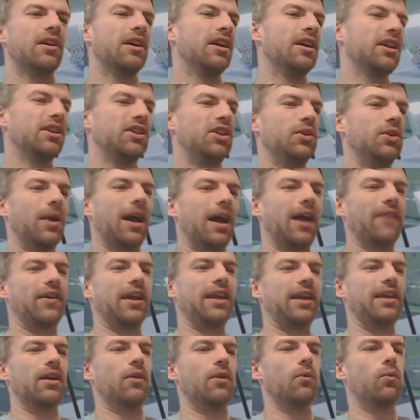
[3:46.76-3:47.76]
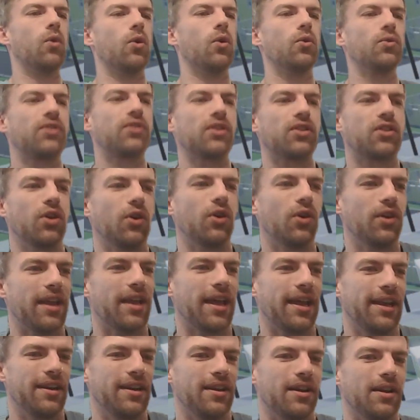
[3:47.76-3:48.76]
You have a water
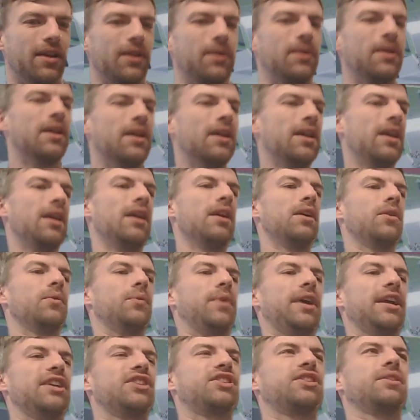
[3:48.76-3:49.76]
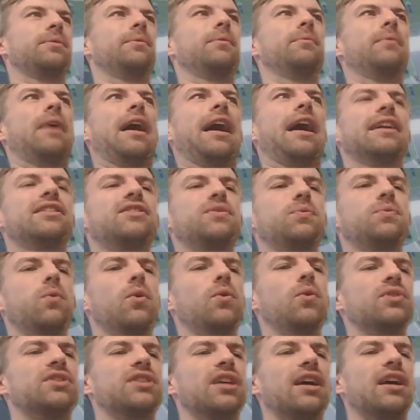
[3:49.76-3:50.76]
tornado, which adds
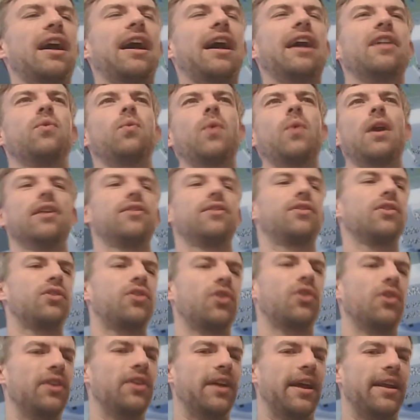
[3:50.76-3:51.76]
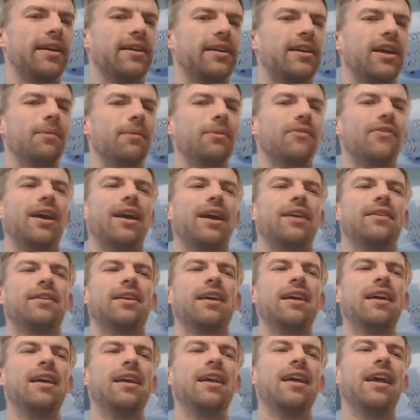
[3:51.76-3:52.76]
water as well as the tornado coming around.
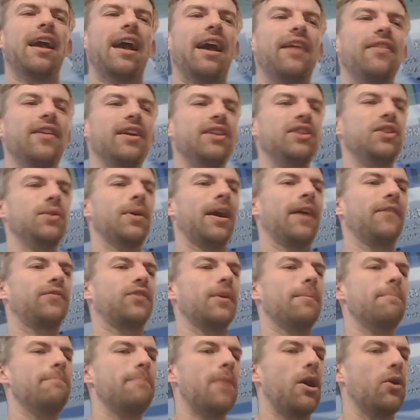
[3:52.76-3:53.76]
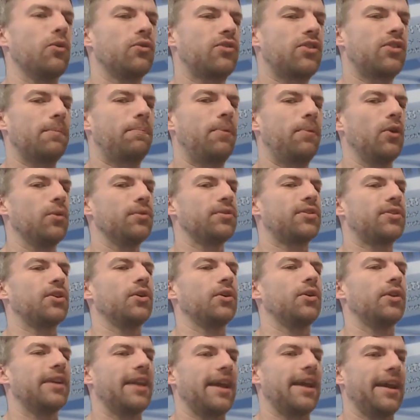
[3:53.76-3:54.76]
And then you have the multiple
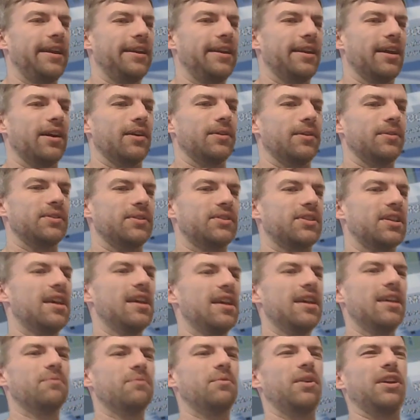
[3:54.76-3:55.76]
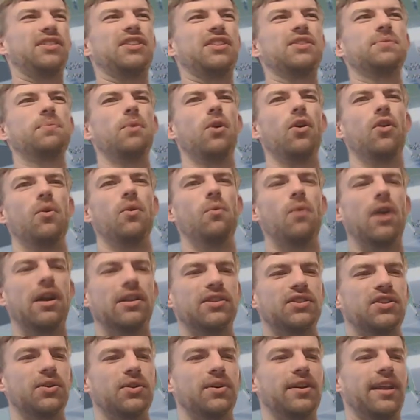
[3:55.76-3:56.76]
tornadoes, which is more than one
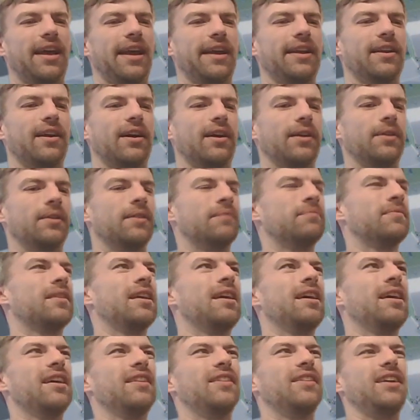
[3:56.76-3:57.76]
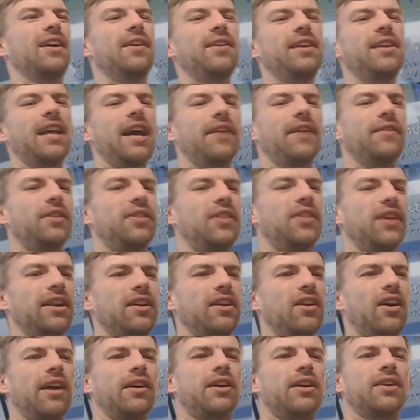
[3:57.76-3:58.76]
tornado. The only other thing that
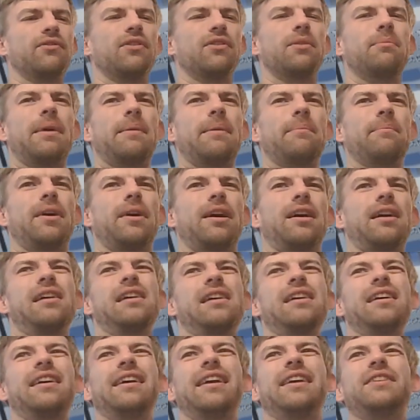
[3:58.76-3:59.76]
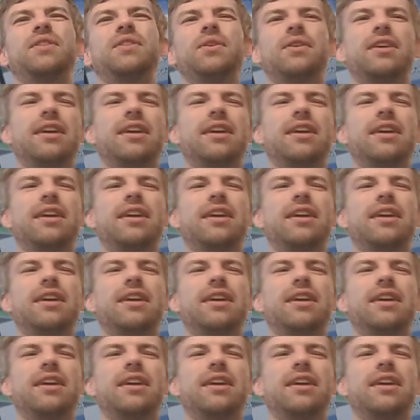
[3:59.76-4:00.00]
I can remember is you can